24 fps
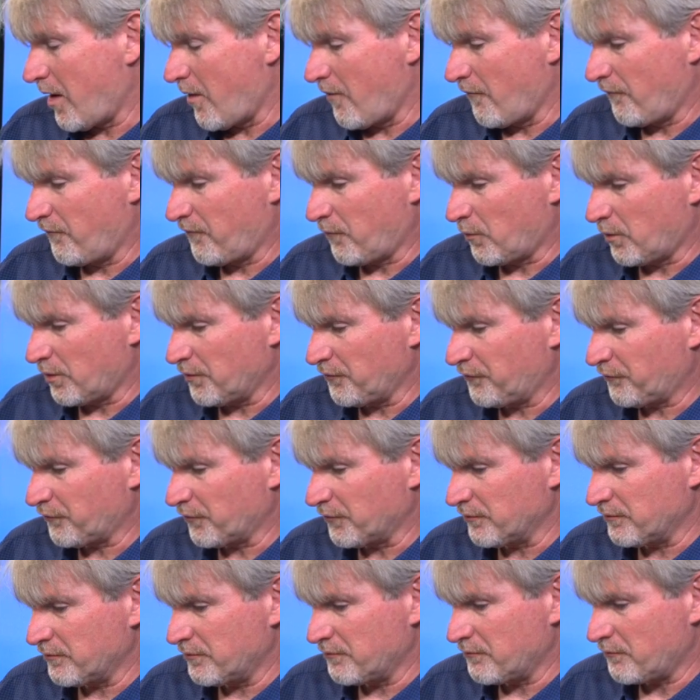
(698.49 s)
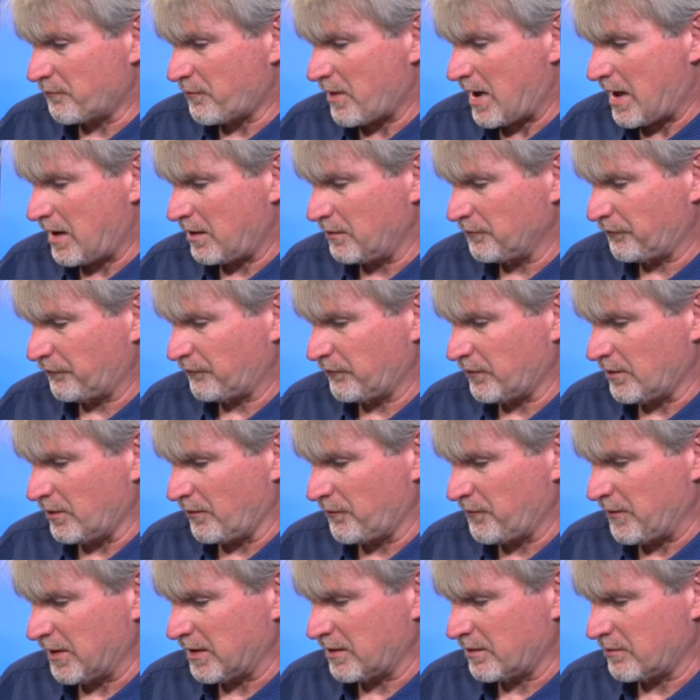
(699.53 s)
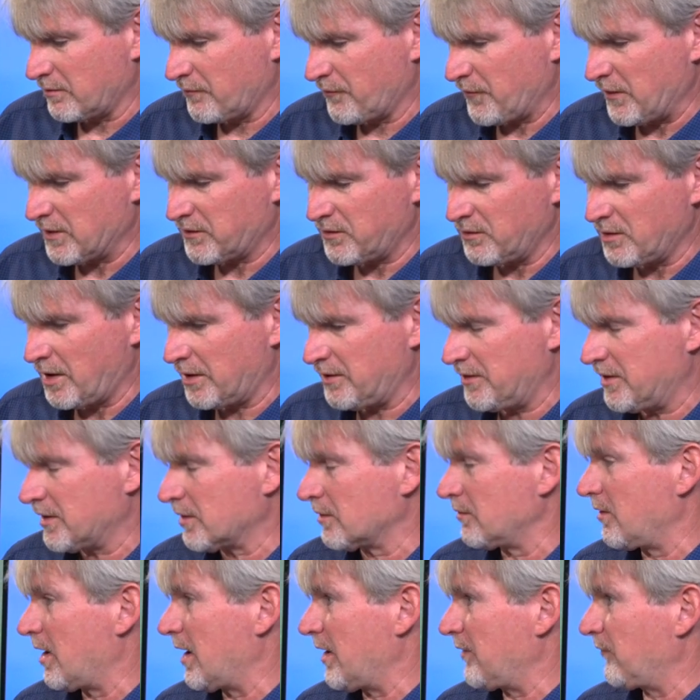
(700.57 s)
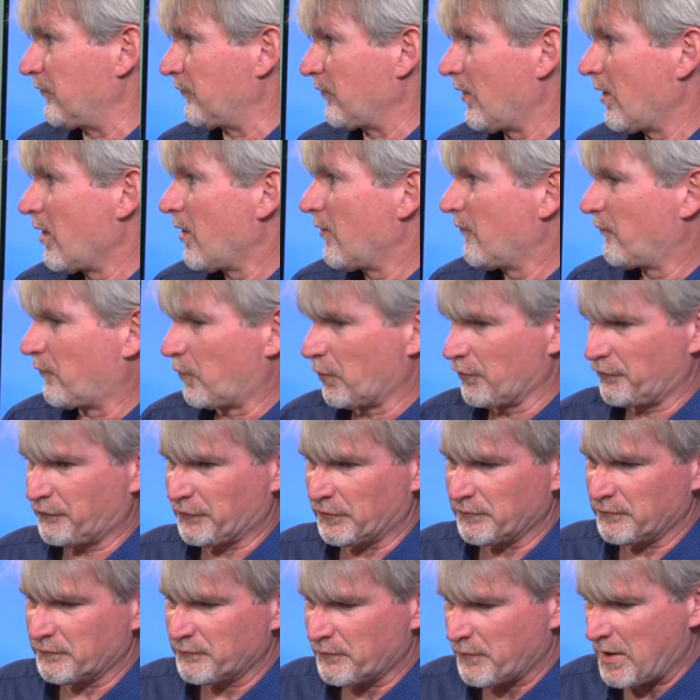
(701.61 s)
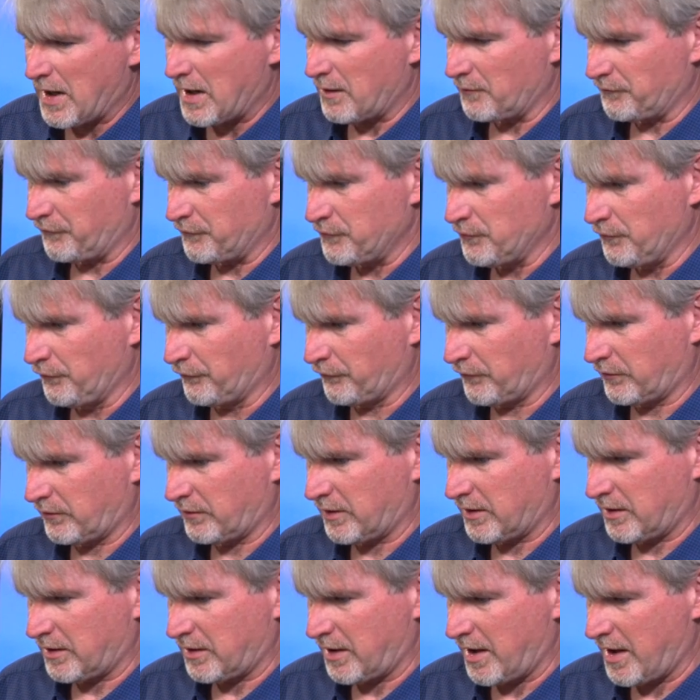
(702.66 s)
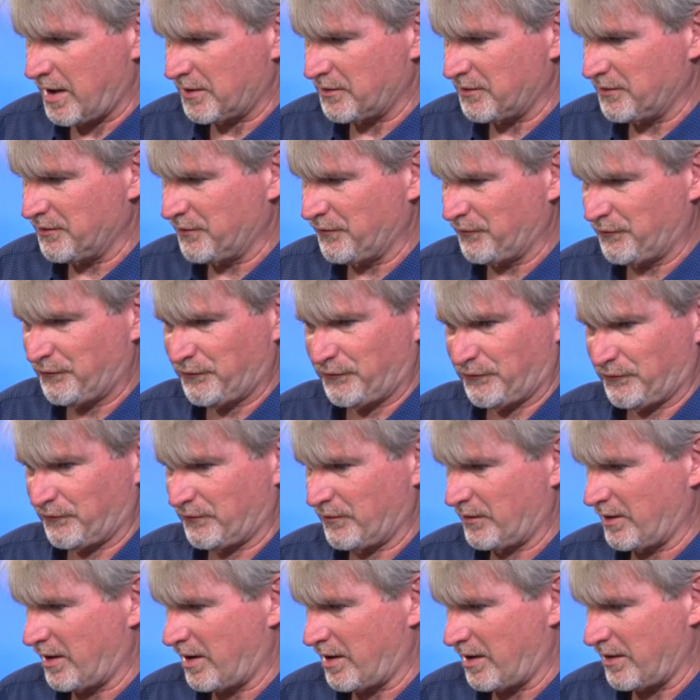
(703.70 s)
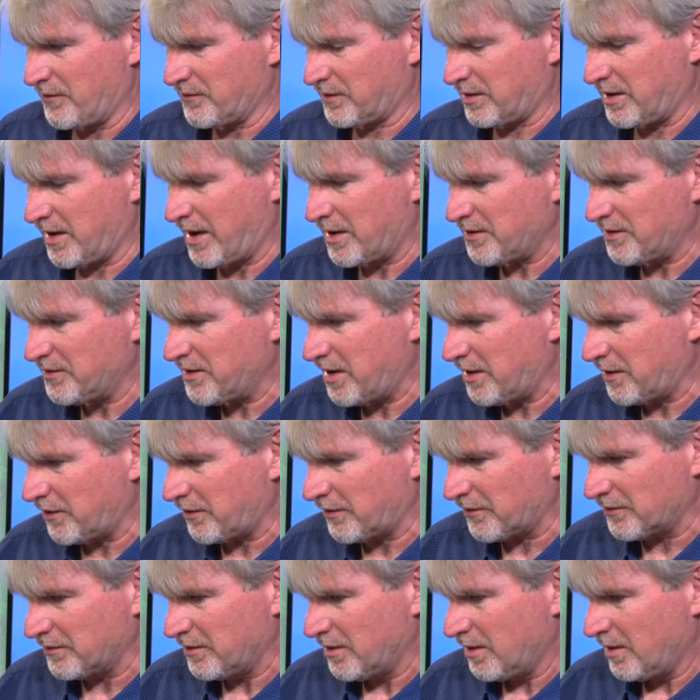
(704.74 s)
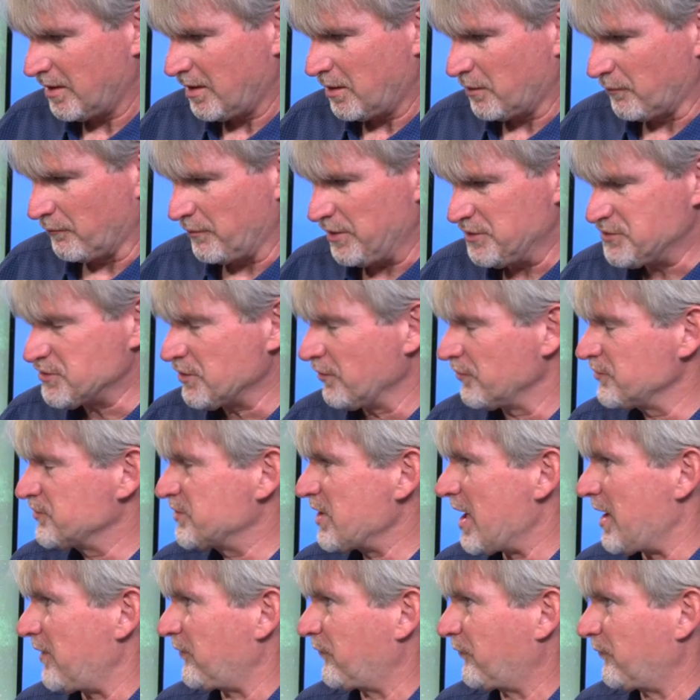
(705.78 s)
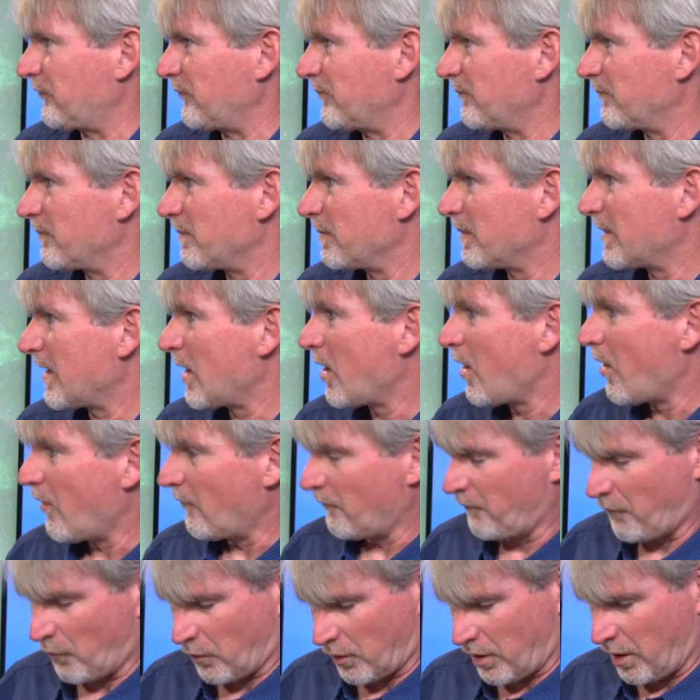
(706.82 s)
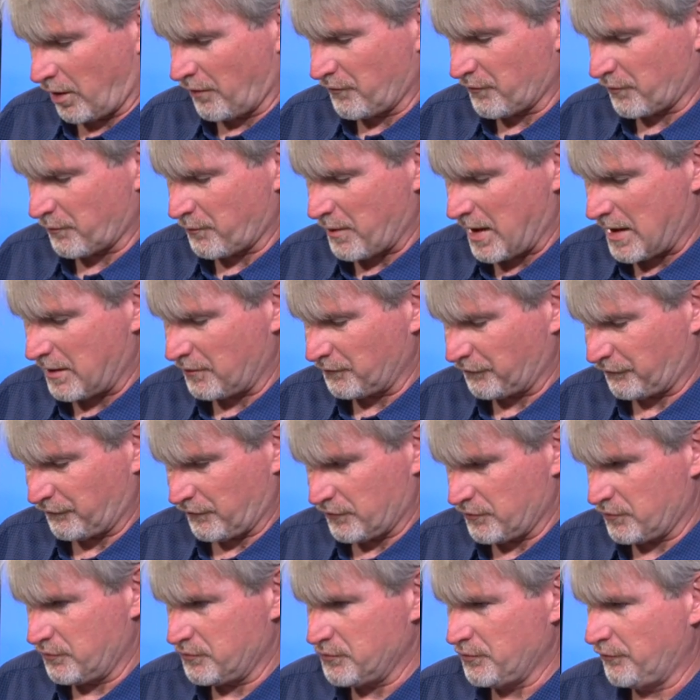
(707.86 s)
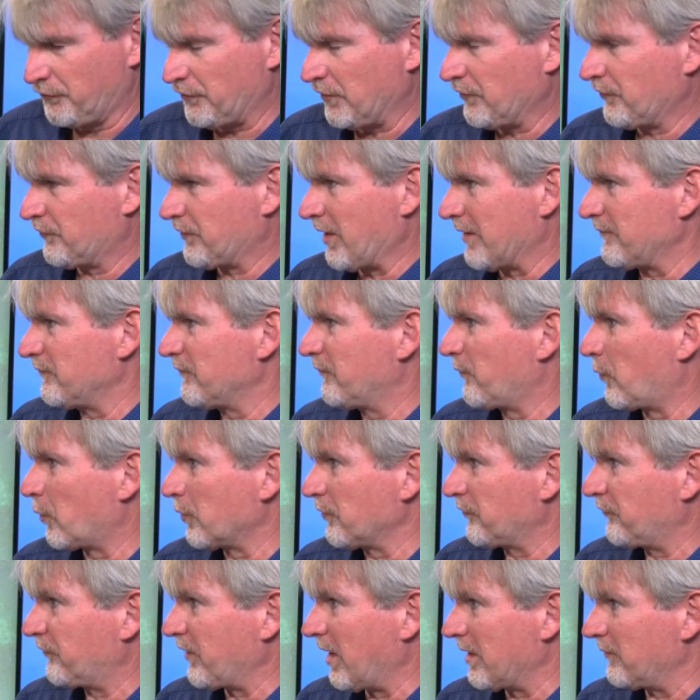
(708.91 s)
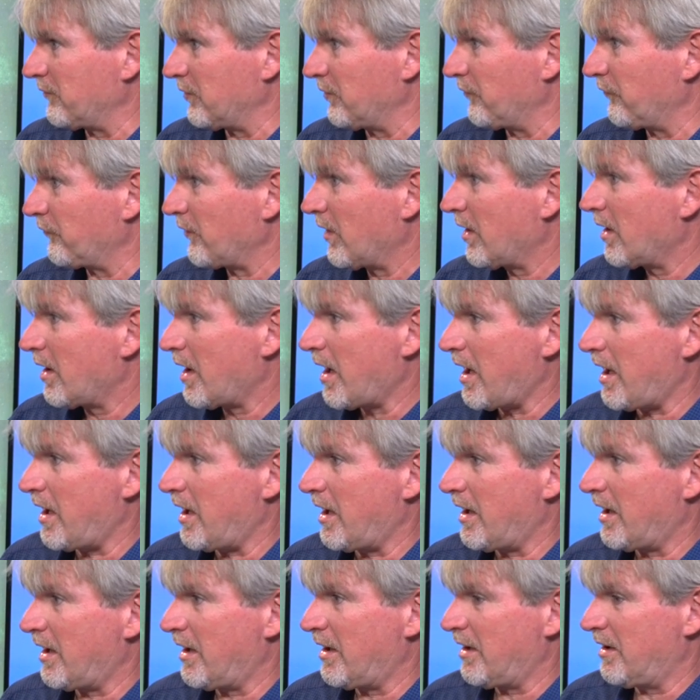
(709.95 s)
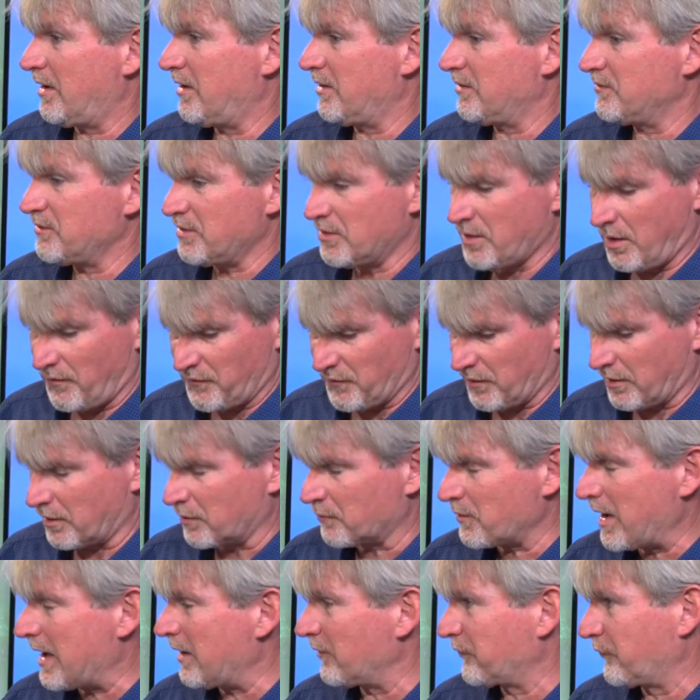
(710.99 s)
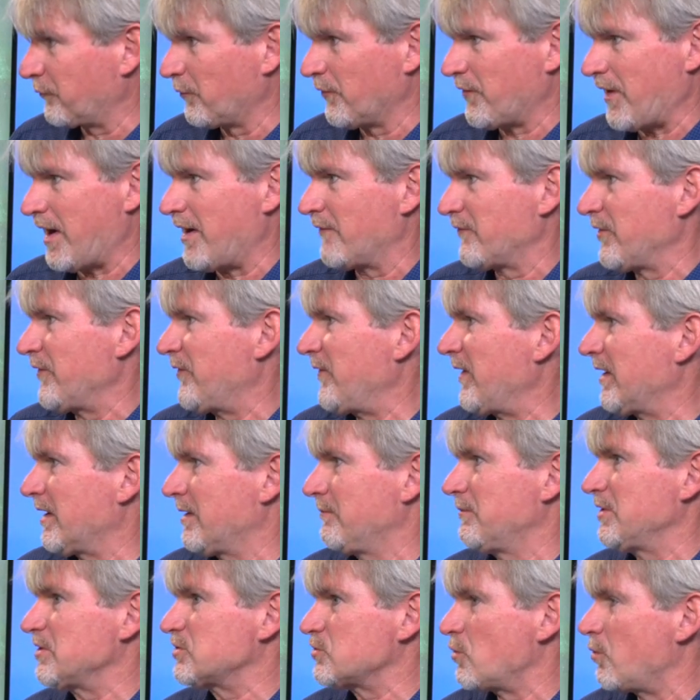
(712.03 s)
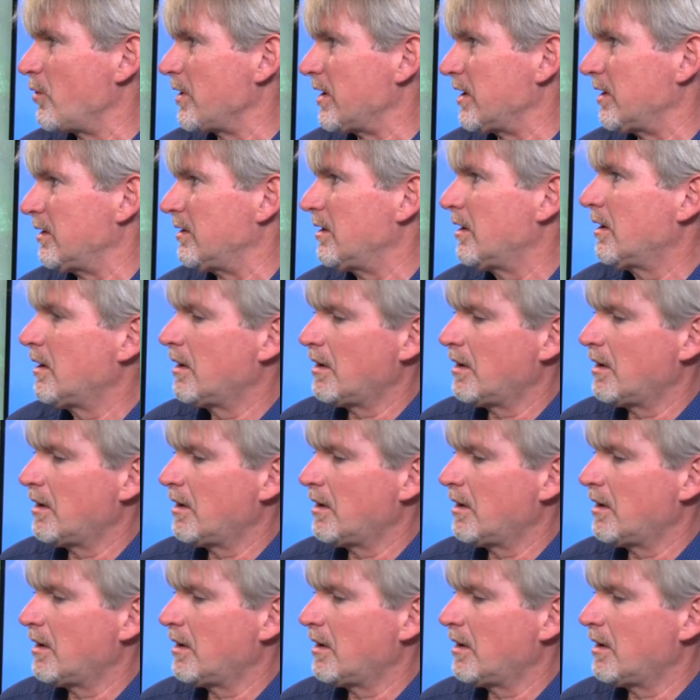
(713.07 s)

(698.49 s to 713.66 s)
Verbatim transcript: for certain routes, you know, think, think United Airlines. For certain routes, use Canada's, uh, Canadair regional jets. For other routes, you're using seven forty-sevens. And you know, there are routes with everything in between.